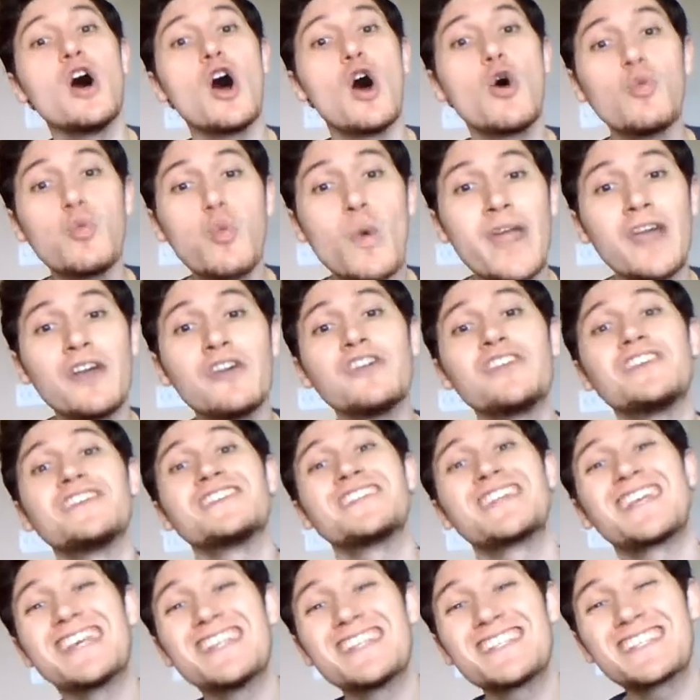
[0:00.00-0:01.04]

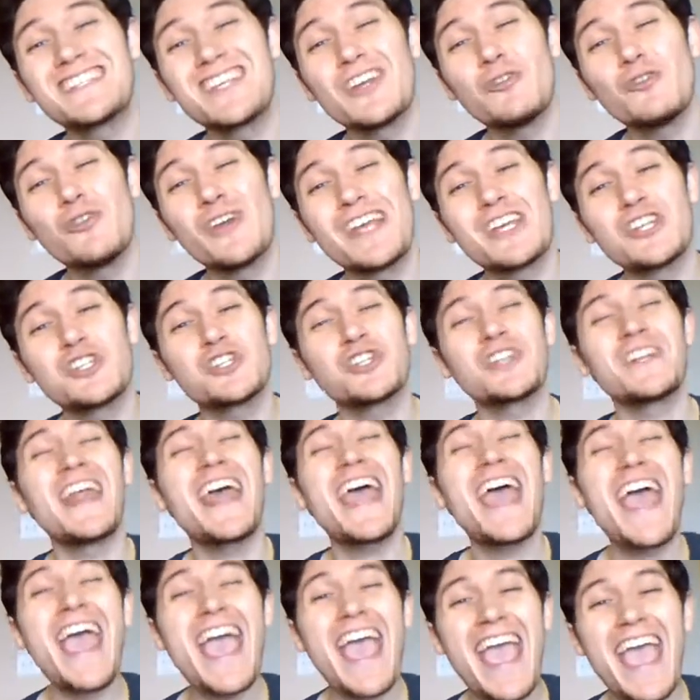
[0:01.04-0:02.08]
awareness, consideration,
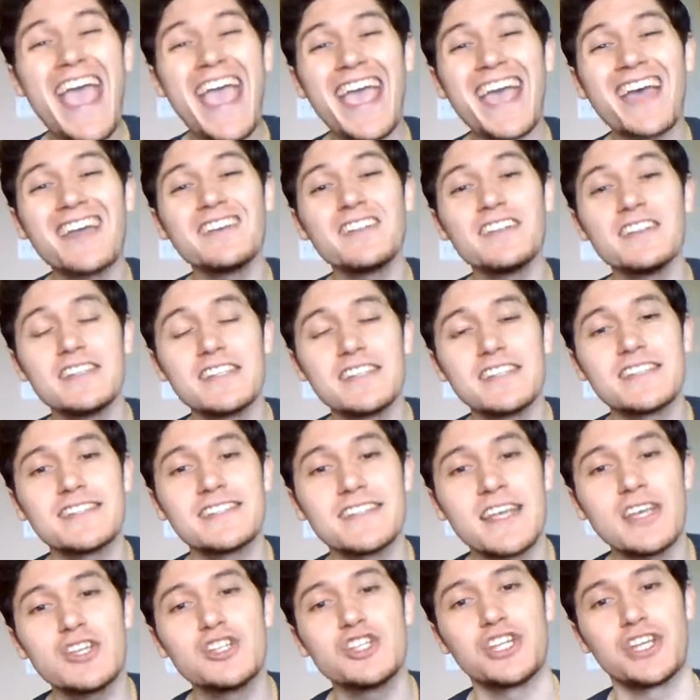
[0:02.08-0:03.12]
and
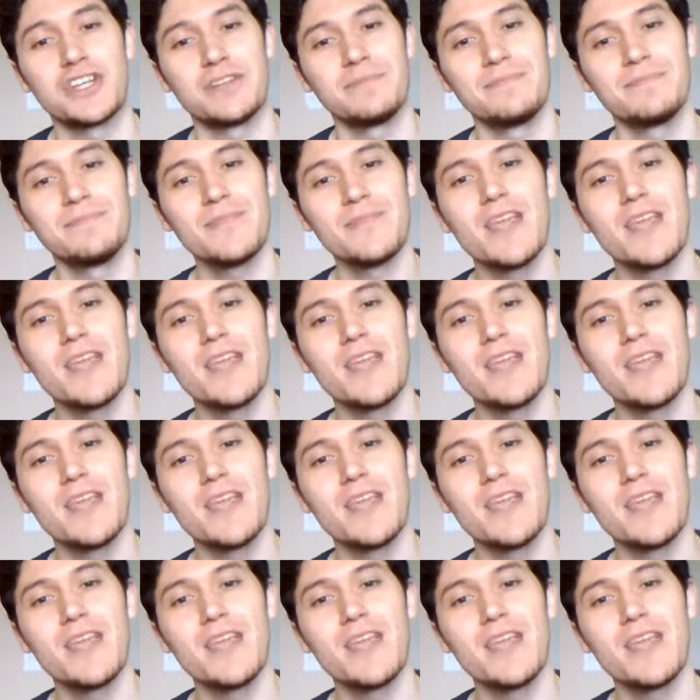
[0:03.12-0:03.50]
decision.